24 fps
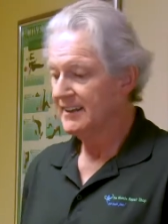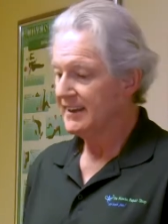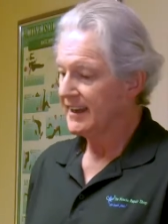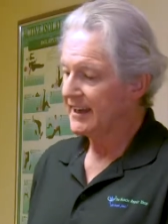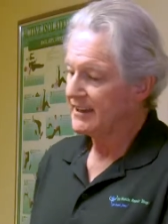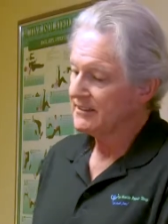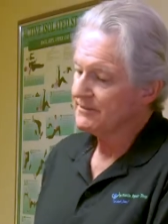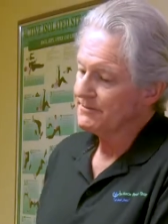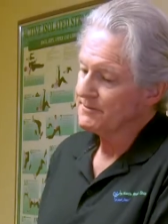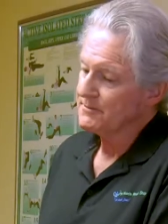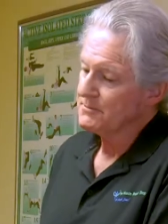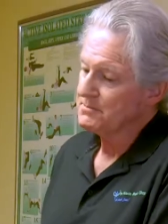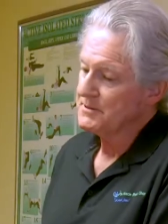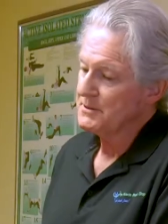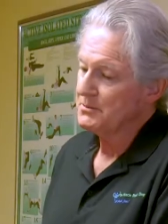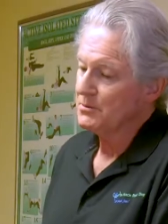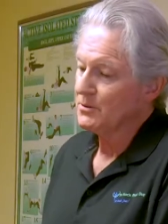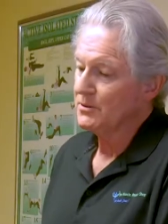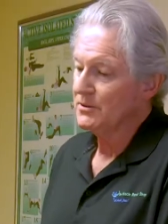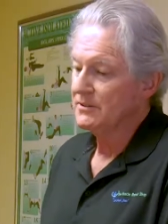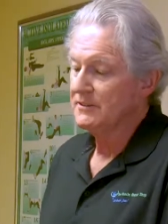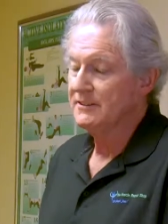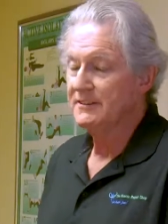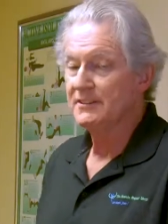And for
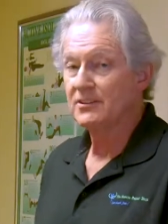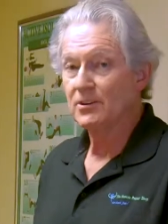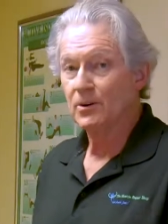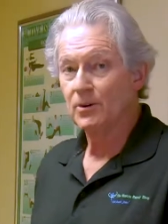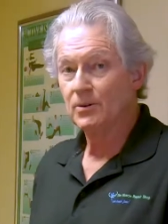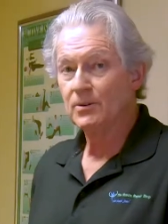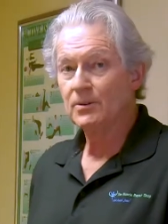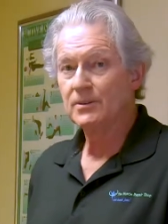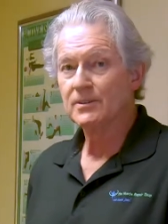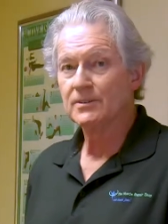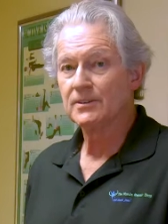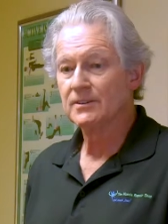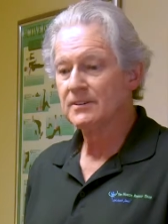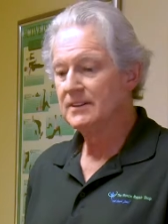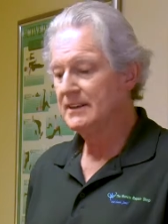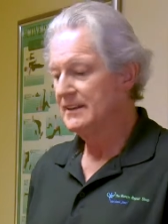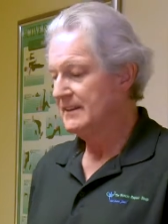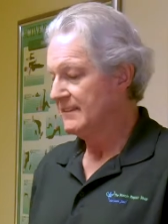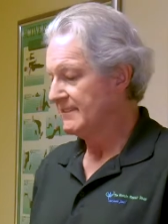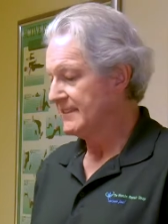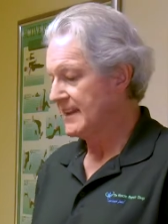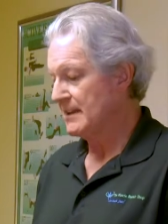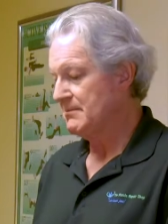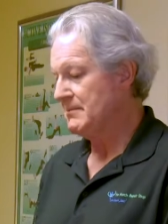people who are even older,
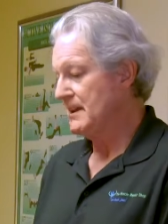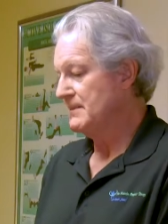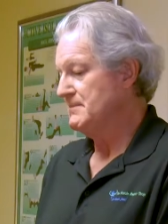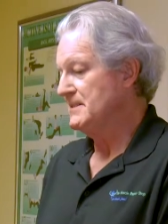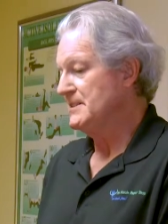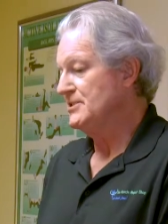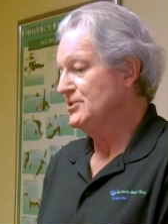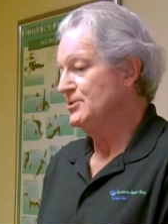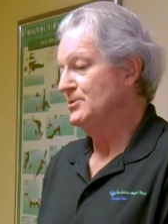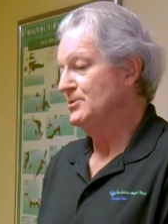they may be